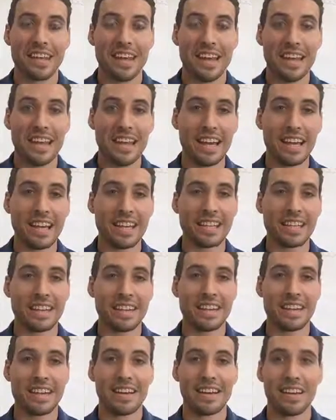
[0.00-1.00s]
And
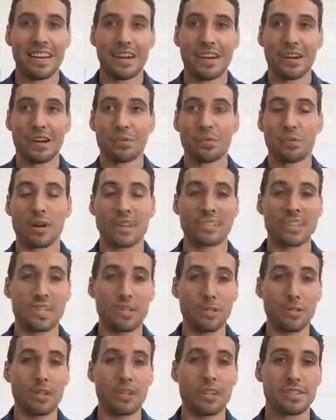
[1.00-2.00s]
when I say
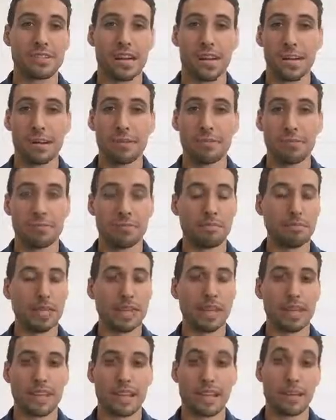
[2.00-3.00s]
units, I
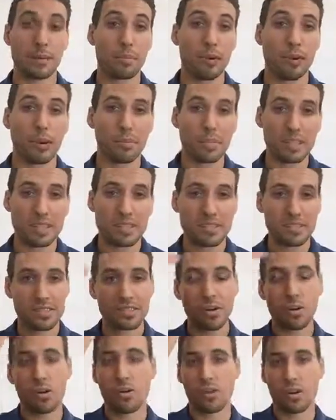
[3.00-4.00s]
mean like apartments
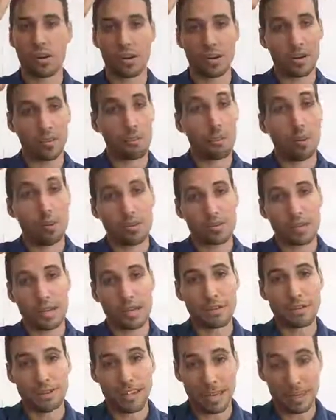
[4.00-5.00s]
or
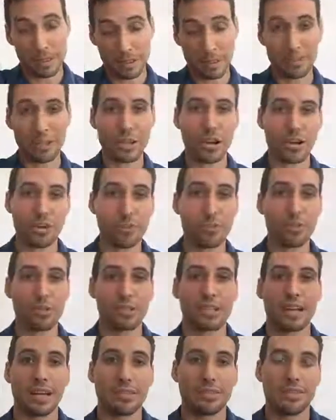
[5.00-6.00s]
multifamily. We call it
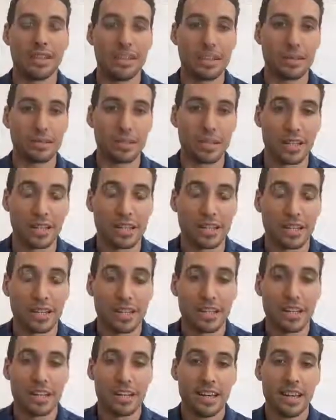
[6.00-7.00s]
multifamily.
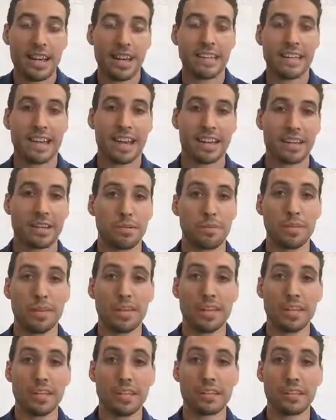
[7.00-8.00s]
And that could
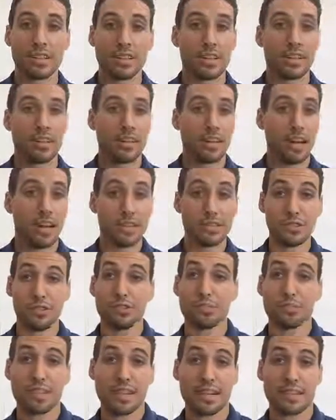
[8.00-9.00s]
mean a
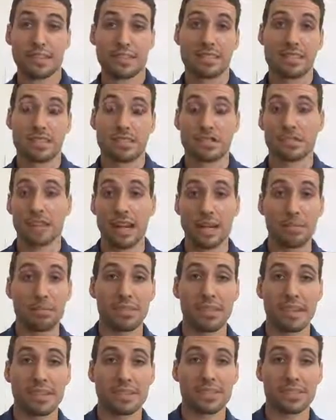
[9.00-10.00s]
duplex, a
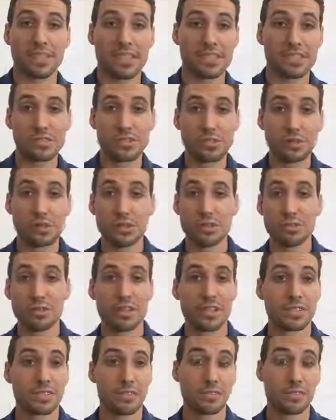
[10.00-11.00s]
triplex, so that's 2
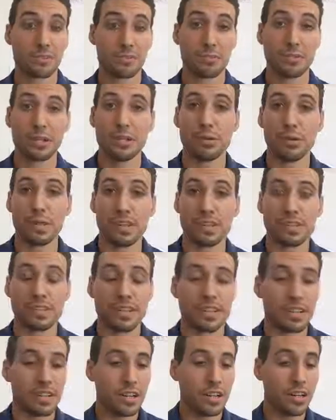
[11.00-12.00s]
units or 3 units,
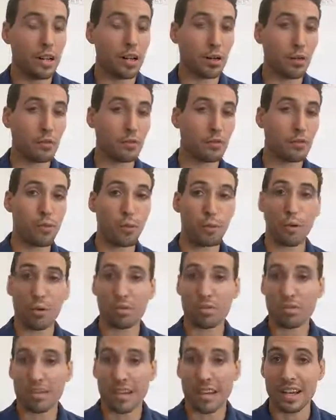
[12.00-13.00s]
a
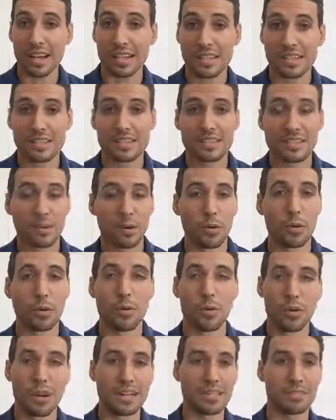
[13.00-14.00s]
fourplex,
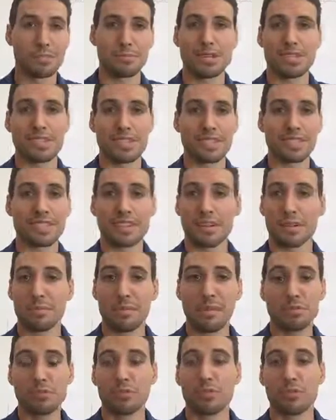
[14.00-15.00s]
or as much as there are
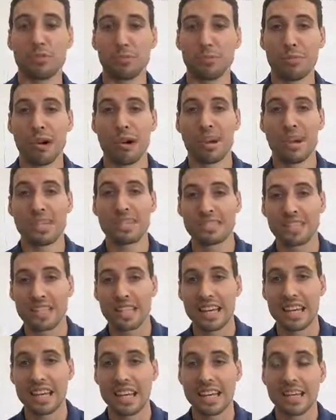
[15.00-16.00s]
people who are buying
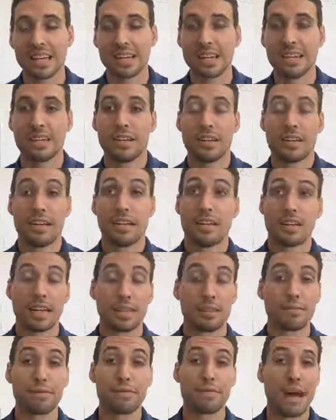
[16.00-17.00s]
today
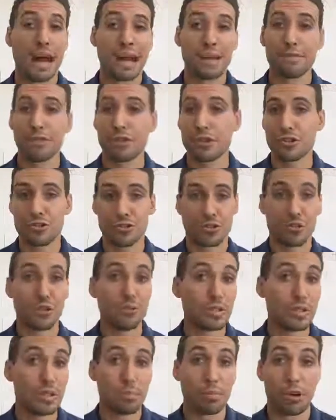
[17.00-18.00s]
like 500
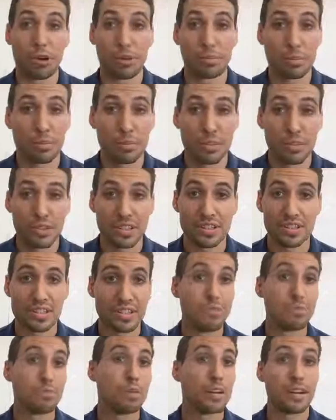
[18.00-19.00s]
unit apartment buildings,
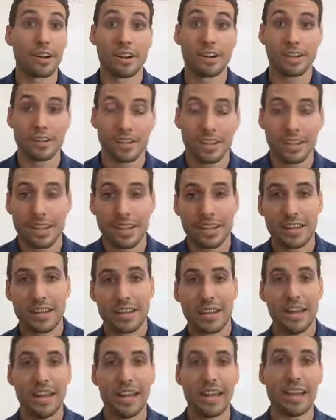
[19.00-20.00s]
even bigger.
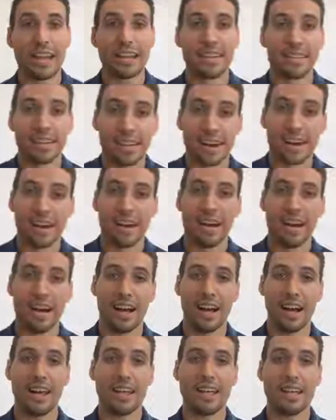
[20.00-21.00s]
And
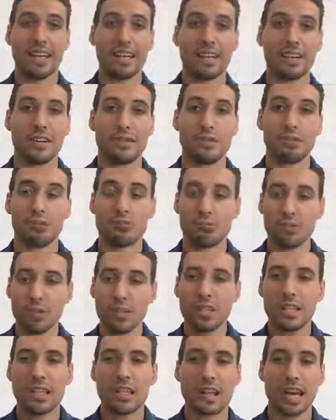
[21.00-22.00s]
I
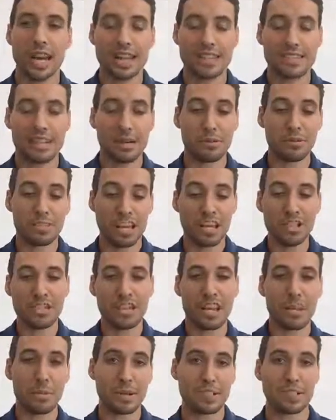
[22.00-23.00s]
really, as I was
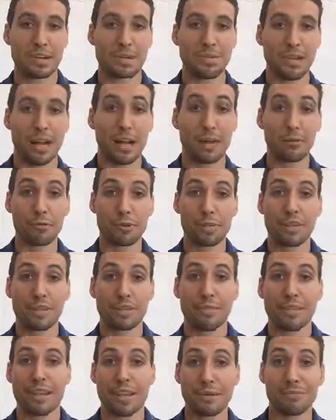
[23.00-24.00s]
educating myself, I really
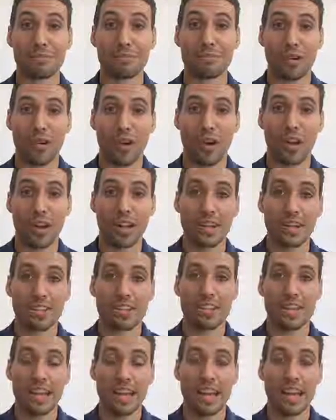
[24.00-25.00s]
became fond
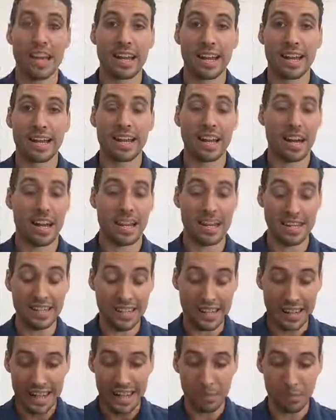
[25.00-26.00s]
and I got
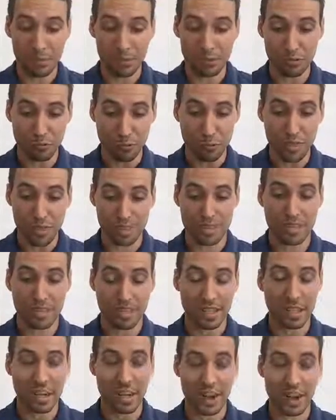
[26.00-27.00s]
enamored with the
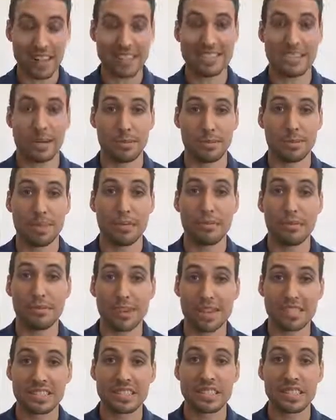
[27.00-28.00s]
concept of
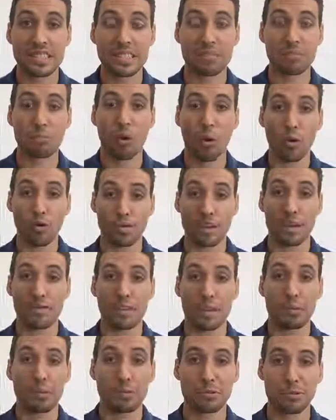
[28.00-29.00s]
investing in
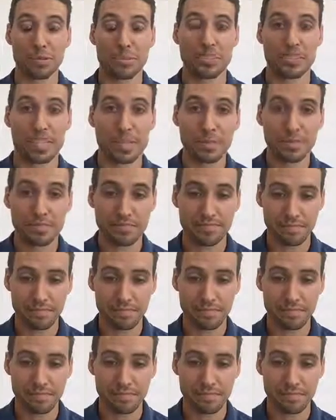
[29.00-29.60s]
multifamily real estate.